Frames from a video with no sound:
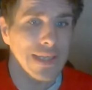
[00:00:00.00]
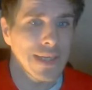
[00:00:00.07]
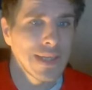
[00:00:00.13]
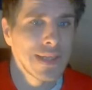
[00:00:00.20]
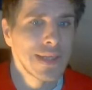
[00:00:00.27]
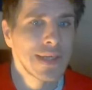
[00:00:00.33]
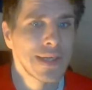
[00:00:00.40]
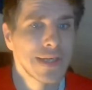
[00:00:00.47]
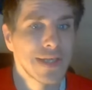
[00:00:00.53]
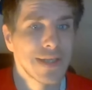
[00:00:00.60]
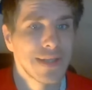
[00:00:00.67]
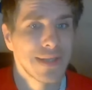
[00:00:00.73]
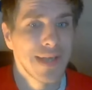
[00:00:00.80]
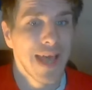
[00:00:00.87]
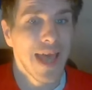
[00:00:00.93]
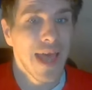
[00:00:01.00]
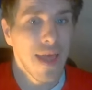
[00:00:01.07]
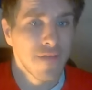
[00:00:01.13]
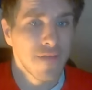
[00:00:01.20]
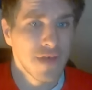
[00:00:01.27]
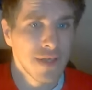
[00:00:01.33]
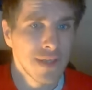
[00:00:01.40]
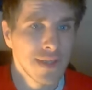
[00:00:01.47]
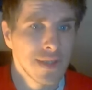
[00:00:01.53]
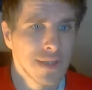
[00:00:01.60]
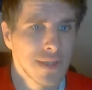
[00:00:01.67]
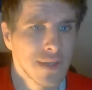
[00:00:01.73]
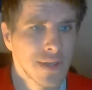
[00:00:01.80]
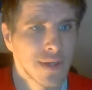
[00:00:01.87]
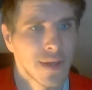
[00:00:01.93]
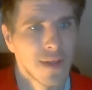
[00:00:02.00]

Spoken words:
in to Evans.